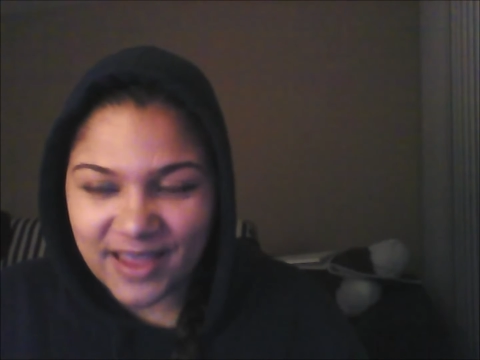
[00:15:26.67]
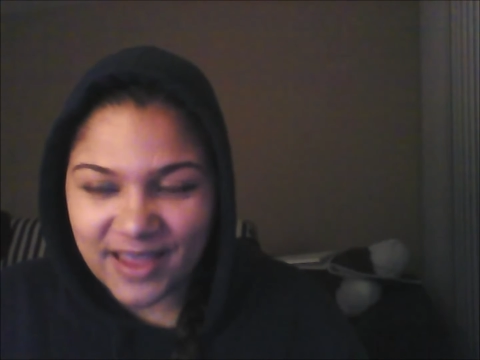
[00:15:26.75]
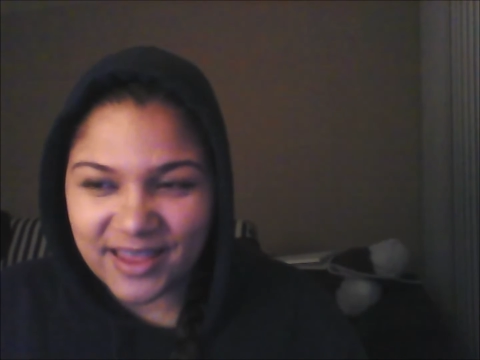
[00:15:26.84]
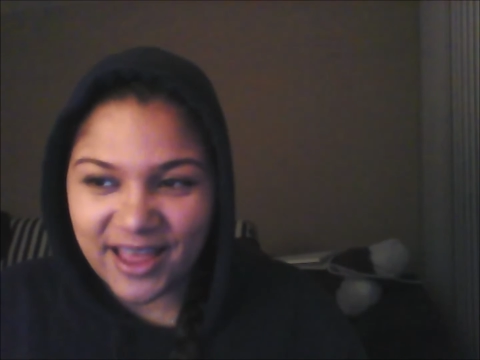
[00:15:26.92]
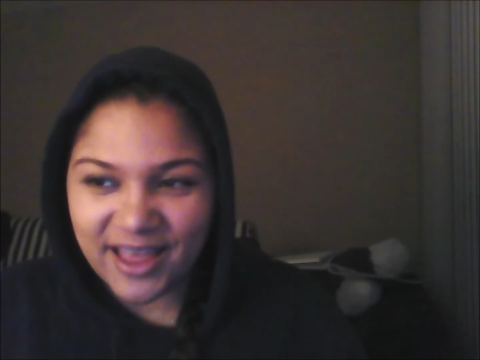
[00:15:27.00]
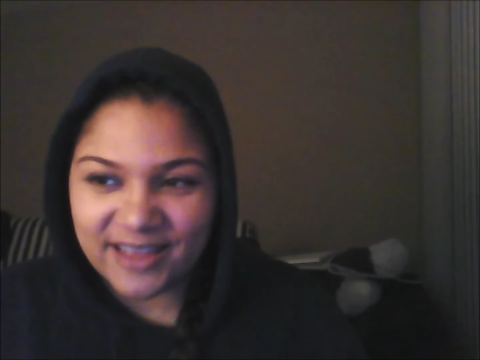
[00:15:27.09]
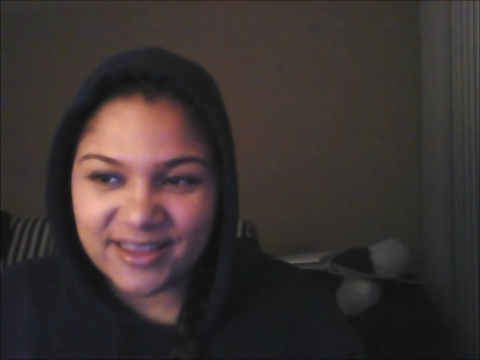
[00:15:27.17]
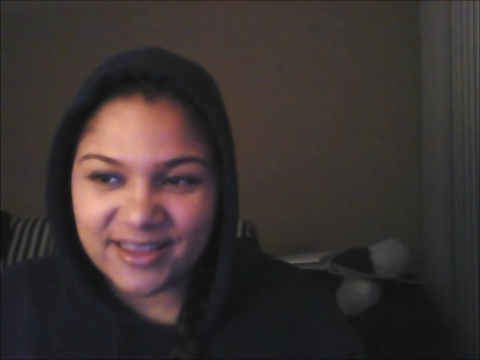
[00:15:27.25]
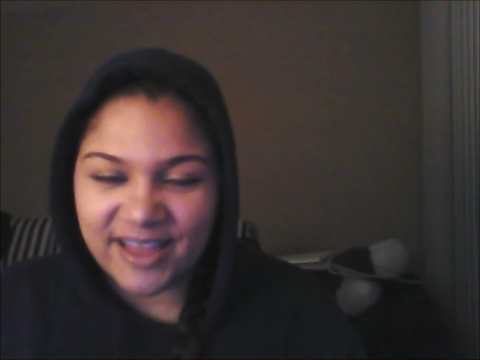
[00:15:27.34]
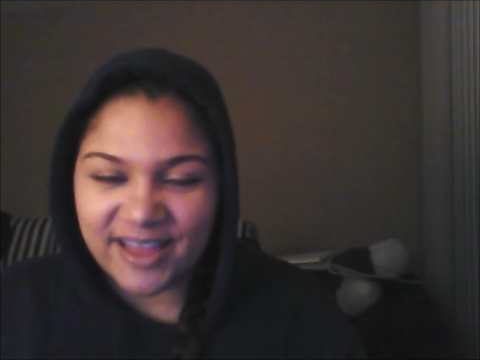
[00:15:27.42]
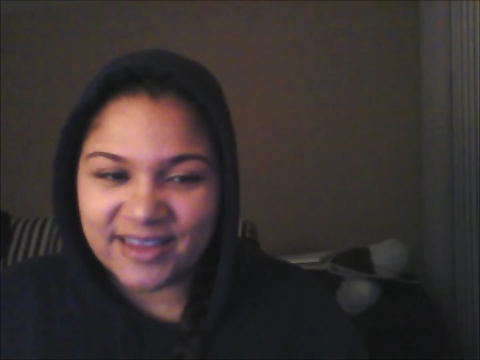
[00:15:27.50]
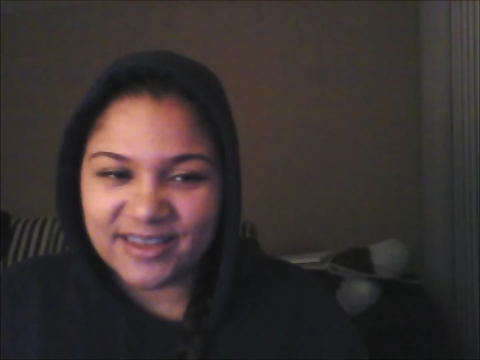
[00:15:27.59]
And then,
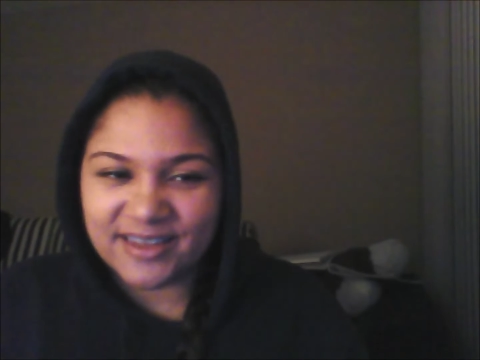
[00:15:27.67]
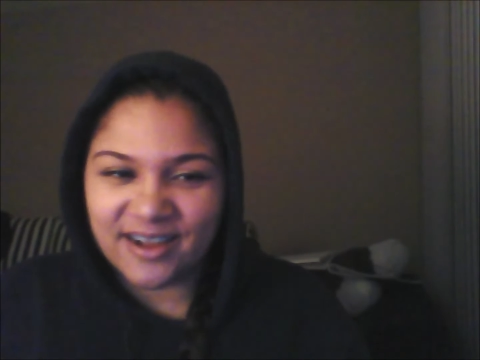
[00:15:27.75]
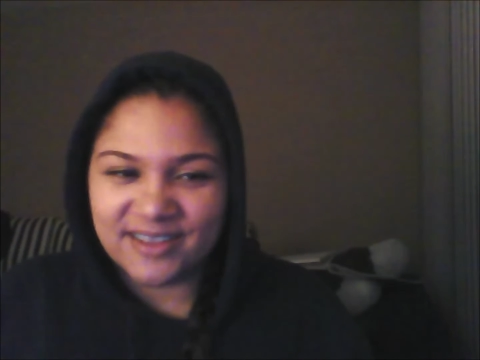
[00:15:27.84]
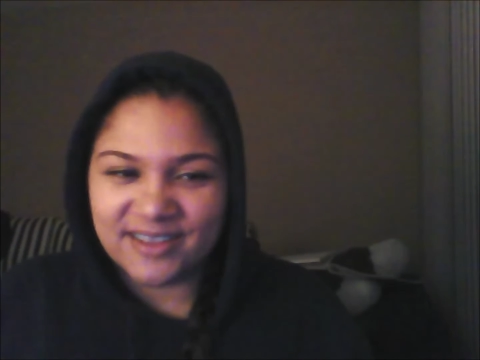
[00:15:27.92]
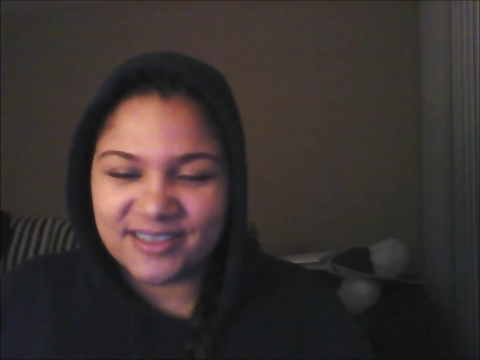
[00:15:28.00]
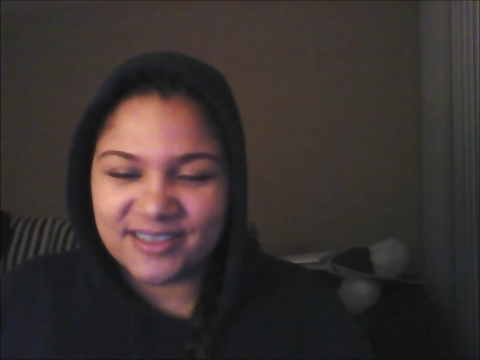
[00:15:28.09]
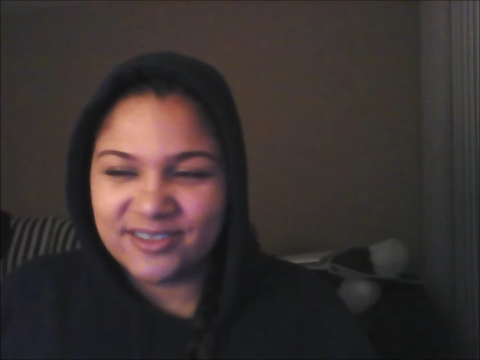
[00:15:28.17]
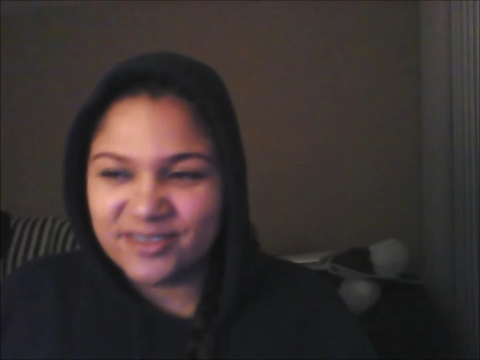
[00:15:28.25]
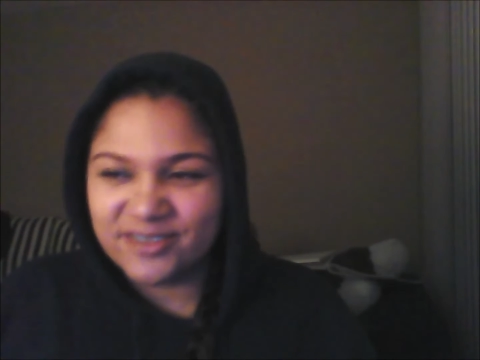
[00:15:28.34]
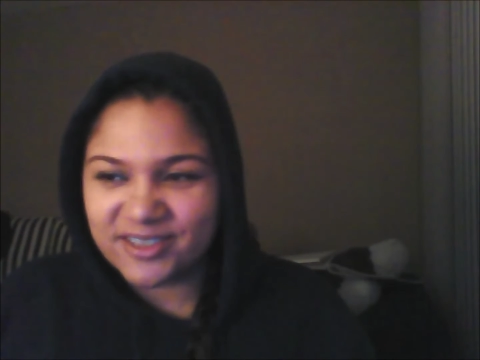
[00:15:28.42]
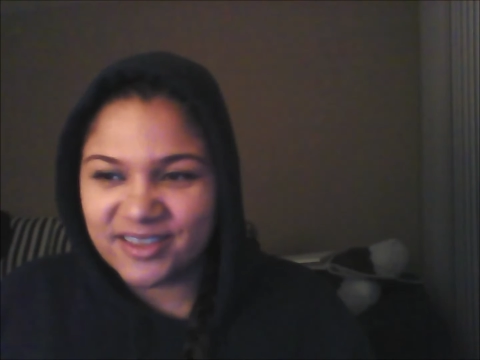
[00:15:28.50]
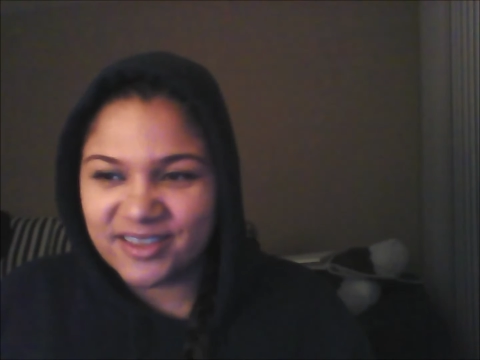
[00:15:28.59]
like in the
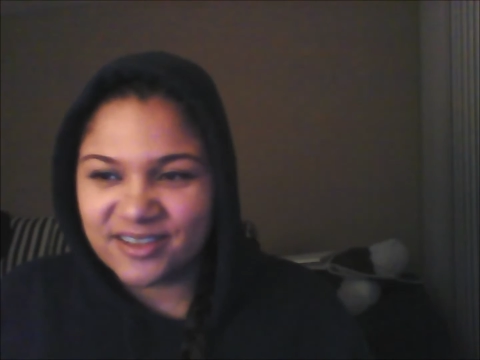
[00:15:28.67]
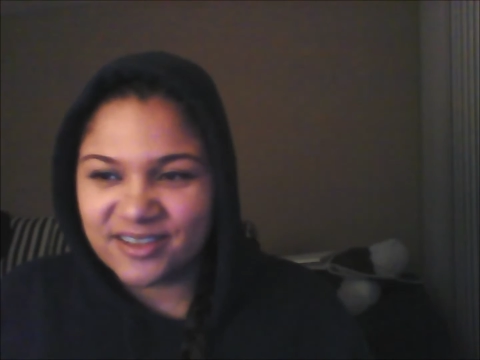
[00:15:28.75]
Constitution,